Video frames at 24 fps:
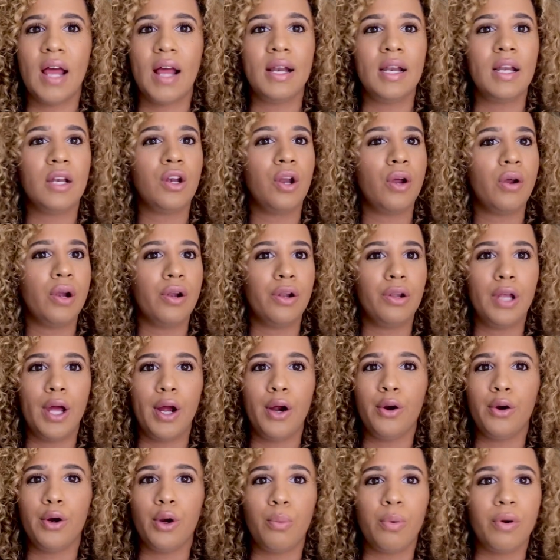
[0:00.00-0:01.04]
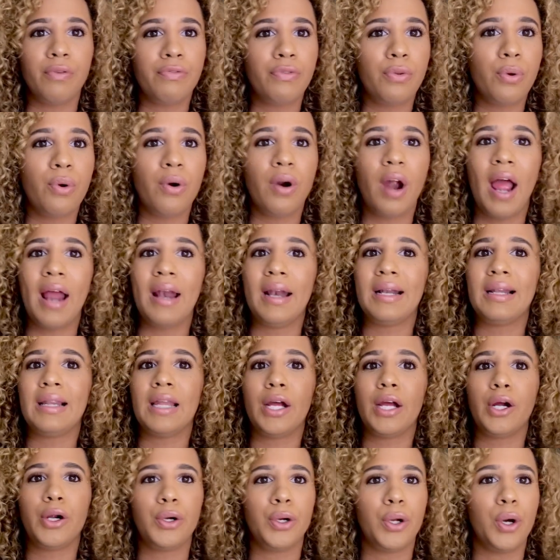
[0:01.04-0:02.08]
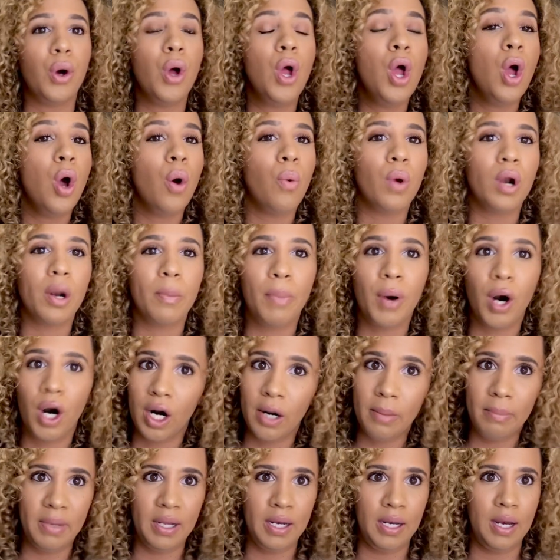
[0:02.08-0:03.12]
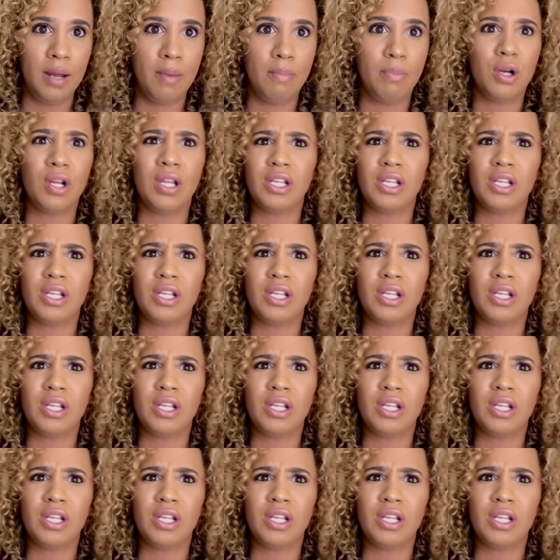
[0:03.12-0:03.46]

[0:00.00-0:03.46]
I didn't let her know what floor. I didn't let her know what apartment number.